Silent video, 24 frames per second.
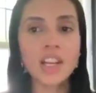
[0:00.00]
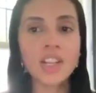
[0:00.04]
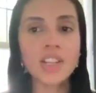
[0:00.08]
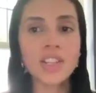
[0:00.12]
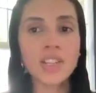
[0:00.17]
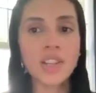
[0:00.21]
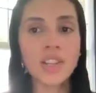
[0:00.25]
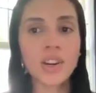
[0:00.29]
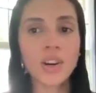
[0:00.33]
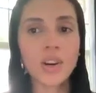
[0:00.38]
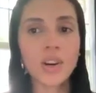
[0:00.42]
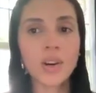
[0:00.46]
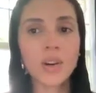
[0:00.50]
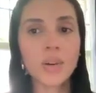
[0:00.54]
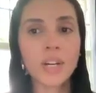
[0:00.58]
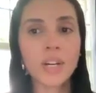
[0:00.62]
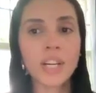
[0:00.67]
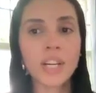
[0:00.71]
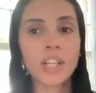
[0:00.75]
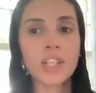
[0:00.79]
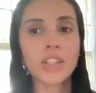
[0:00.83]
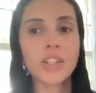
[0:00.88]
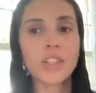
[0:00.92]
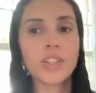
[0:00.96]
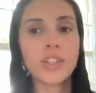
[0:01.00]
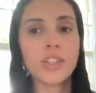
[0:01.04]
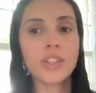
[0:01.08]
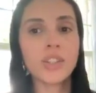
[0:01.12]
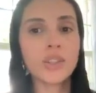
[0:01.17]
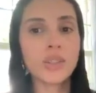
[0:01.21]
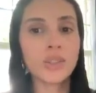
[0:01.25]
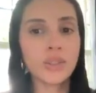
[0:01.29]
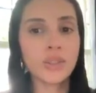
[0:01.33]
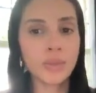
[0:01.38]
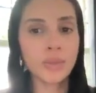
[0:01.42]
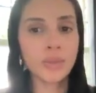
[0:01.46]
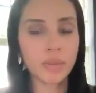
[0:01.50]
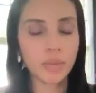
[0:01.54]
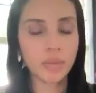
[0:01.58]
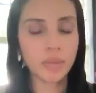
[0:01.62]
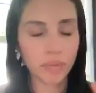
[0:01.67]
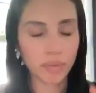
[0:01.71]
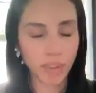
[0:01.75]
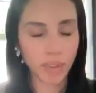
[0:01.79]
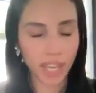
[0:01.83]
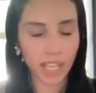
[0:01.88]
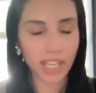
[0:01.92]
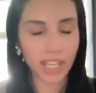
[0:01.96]
So
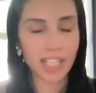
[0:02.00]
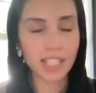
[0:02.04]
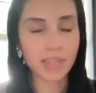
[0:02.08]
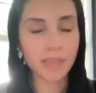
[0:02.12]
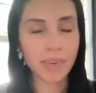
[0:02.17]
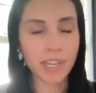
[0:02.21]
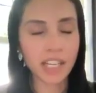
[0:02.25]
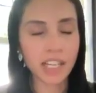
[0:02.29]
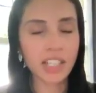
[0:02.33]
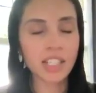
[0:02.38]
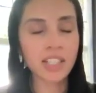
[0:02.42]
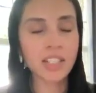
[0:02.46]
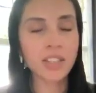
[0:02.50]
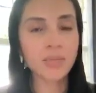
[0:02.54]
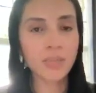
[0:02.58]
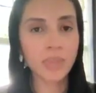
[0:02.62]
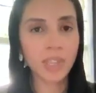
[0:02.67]
and as parents,